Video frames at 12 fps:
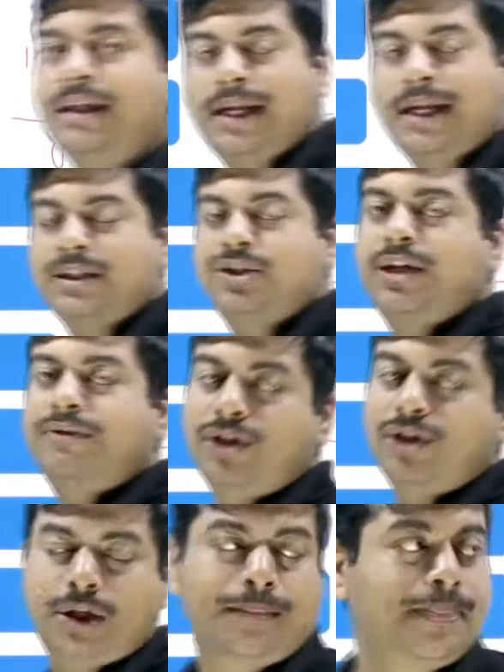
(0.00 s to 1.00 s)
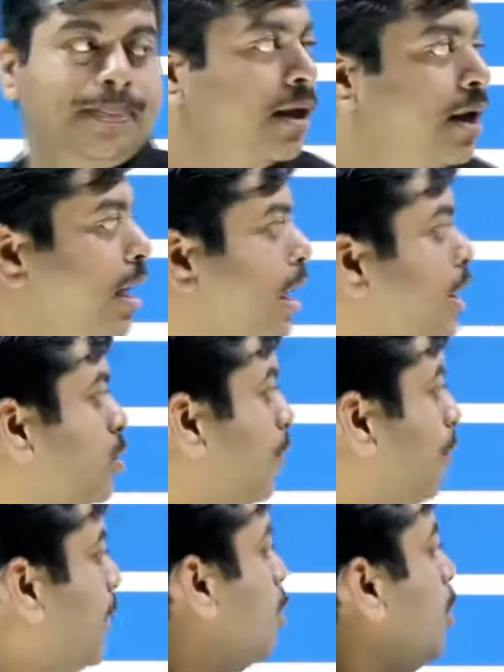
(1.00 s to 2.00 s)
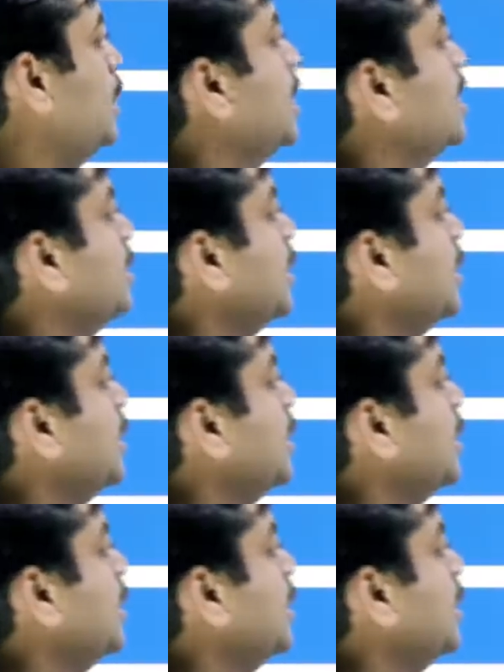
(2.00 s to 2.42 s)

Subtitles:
the next equation. So bring all the x